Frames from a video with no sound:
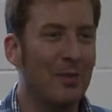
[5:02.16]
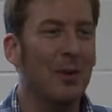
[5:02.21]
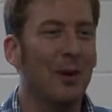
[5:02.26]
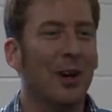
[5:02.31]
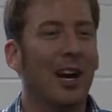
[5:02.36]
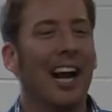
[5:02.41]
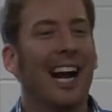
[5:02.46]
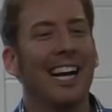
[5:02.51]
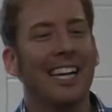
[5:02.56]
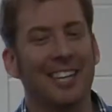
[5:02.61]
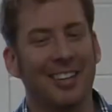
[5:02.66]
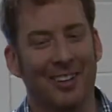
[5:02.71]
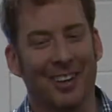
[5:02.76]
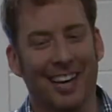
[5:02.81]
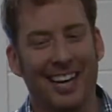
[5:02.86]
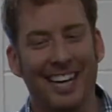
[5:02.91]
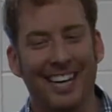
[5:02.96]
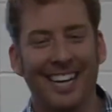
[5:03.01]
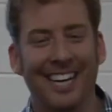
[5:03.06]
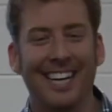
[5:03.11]
more accurate
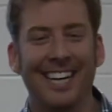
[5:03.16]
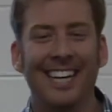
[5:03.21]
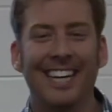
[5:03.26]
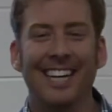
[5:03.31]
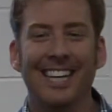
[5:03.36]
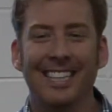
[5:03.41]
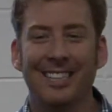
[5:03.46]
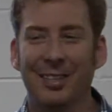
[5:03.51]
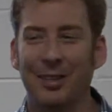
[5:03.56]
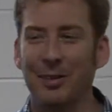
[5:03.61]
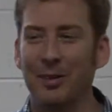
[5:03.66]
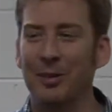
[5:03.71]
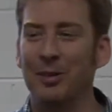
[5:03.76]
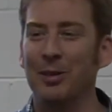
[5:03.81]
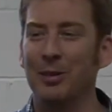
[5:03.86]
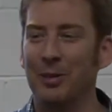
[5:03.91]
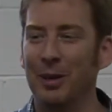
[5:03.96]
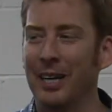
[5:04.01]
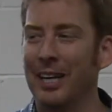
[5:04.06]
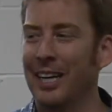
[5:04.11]

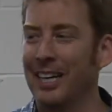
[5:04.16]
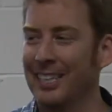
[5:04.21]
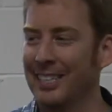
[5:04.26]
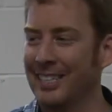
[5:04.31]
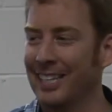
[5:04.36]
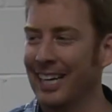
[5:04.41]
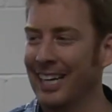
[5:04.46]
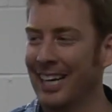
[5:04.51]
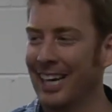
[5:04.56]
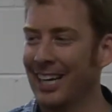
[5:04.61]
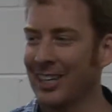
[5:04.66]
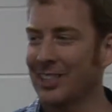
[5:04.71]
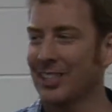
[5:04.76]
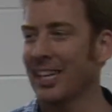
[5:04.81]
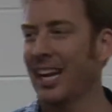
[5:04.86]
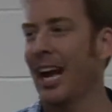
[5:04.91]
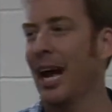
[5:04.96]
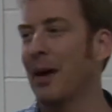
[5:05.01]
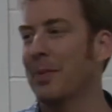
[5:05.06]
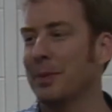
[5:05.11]
to what actually
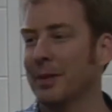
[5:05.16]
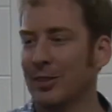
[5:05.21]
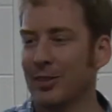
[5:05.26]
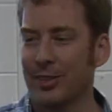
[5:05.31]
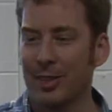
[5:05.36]
happens.